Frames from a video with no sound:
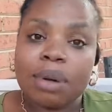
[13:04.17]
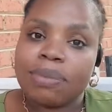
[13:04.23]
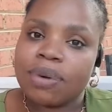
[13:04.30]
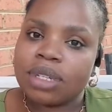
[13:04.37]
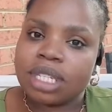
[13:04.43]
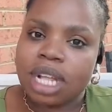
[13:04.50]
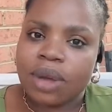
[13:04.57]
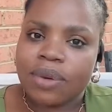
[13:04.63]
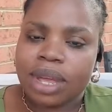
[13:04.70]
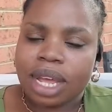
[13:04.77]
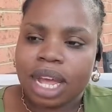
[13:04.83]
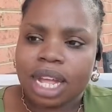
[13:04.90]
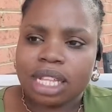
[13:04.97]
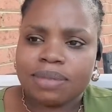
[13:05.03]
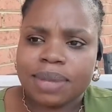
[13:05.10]
I'm a puzzled
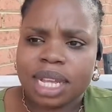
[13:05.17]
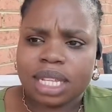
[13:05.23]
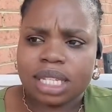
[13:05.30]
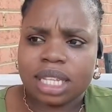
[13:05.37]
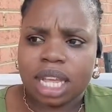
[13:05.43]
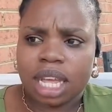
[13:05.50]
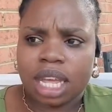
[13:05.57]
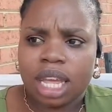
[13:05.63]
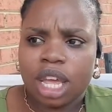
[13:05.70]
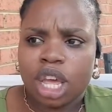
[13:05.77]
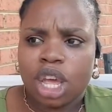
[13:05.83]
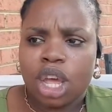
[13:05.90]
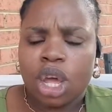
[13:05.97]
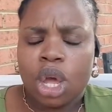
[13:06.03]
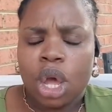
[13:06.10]
away because me say,
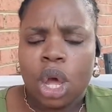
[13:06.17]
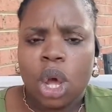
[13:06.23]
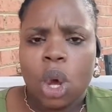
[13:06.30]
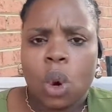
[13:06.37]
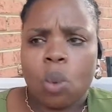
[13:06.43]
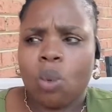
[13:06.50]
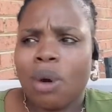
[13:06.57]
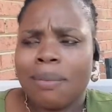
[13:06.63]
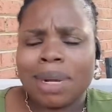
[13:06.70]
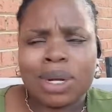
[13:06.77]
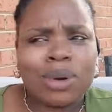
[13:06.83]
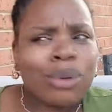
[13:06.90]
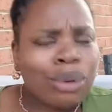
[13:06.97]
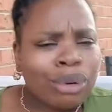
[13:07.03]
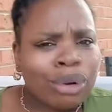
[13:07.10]
what
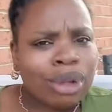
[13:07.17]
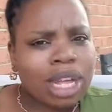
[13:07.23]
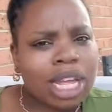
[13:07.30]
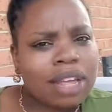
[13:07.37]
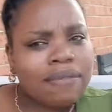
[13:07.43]
I do?